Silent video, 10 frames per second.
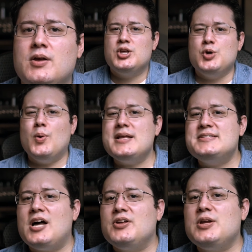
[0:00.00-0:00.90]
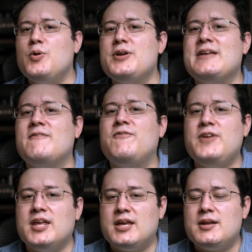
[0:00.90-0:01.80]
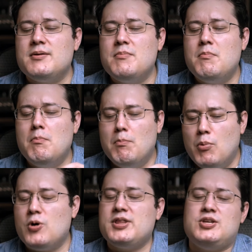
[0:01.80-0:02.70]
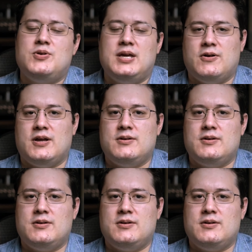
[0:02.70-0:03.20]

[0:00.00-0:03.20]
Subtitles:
You want to dial it in where you can feel it more than you hear it.